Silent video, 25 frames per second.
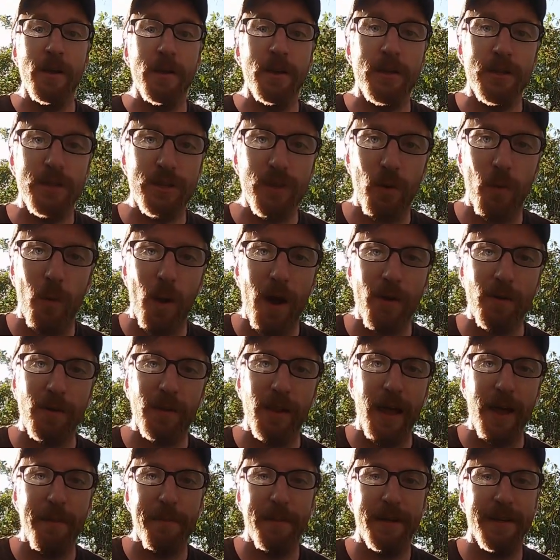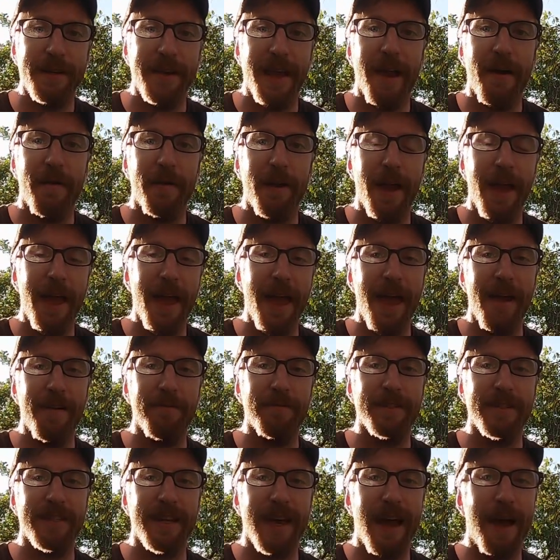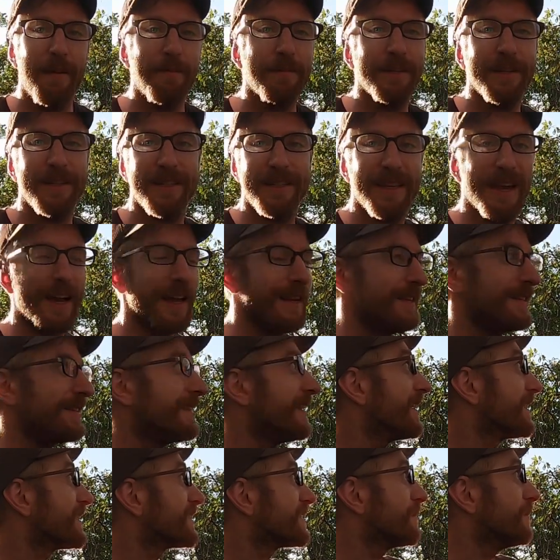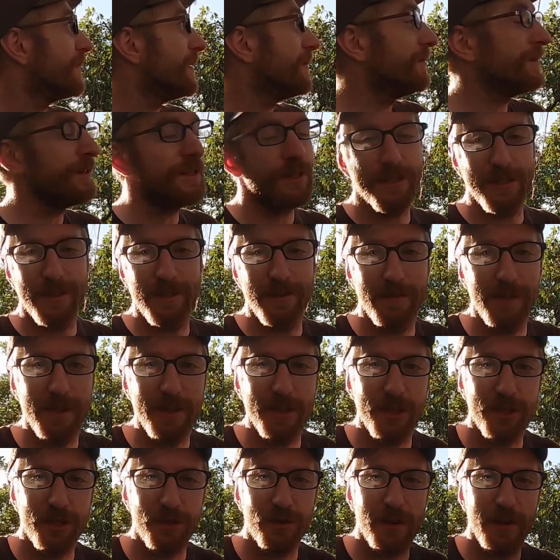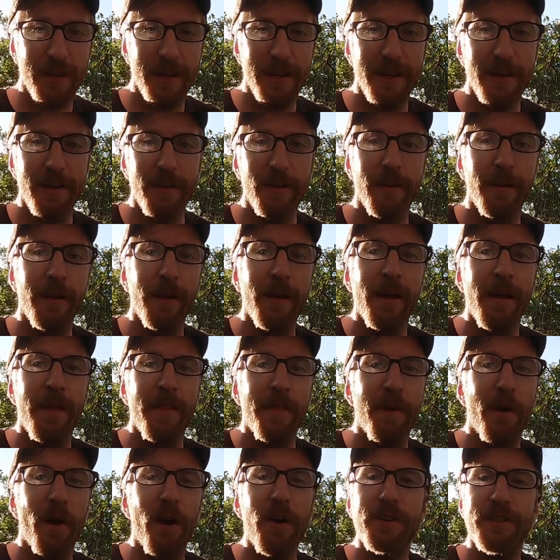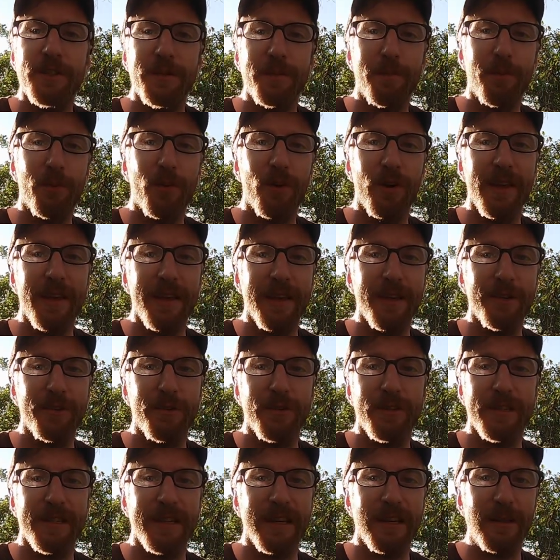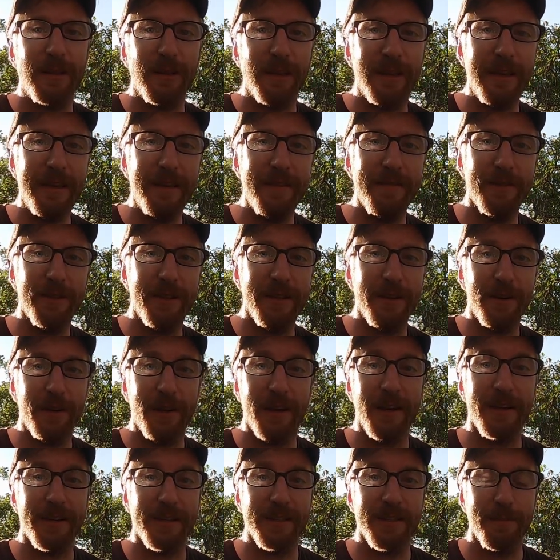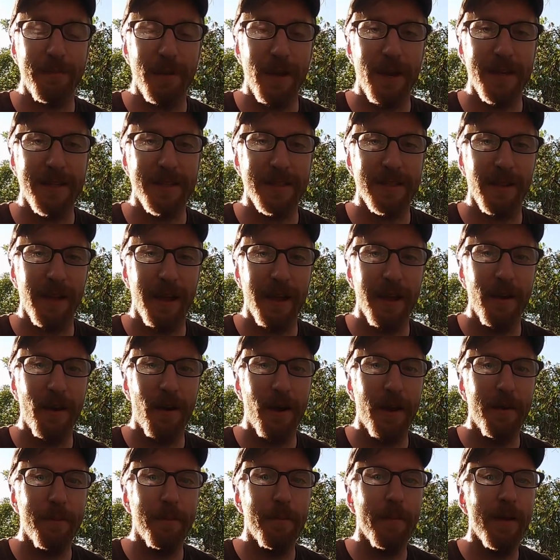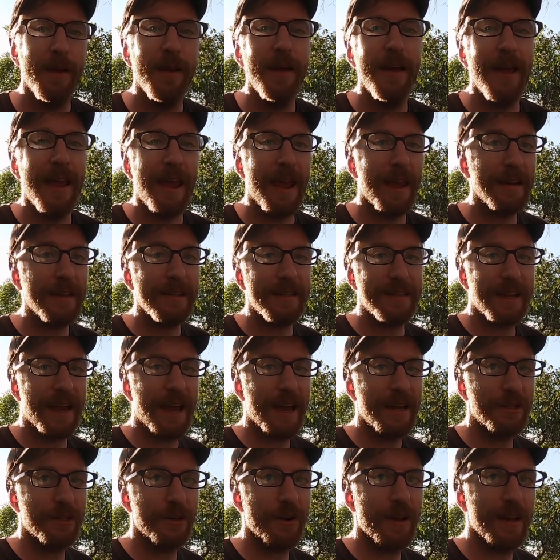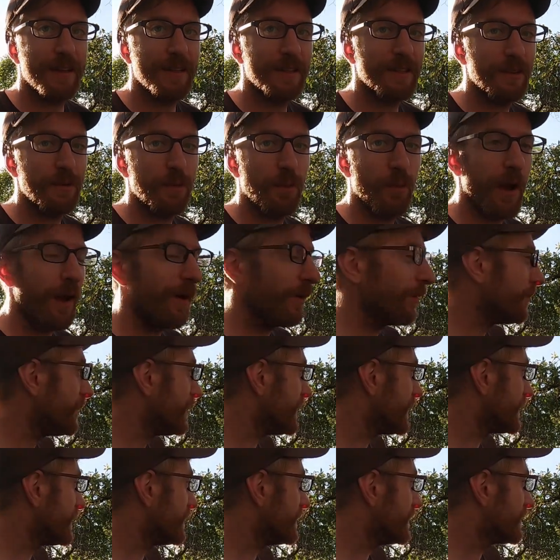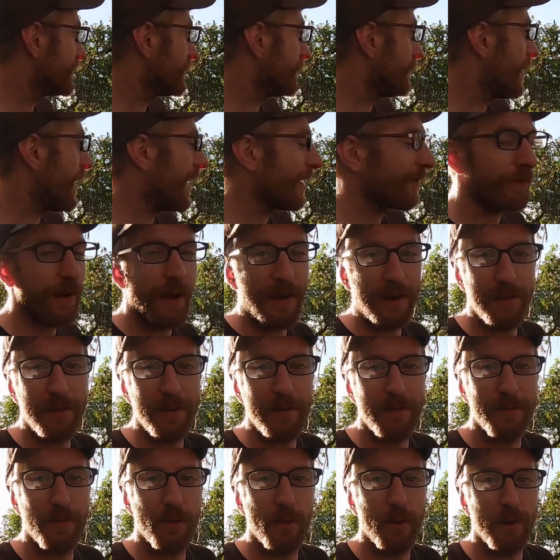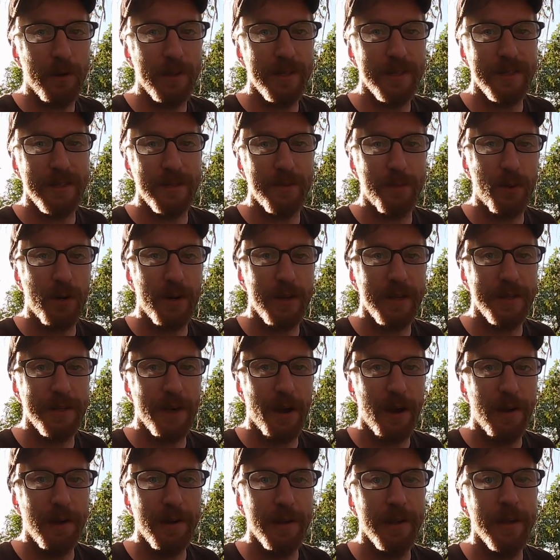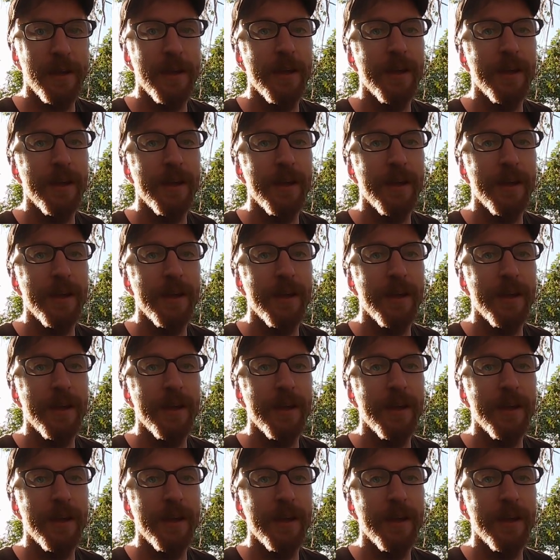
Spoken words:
So while climbing down, I have stopped and decided to take some images of this tree here. There are some pretty interesting leaves that are getting some nice light on them, and it's contrasted well because the background of the forest is pretty dark,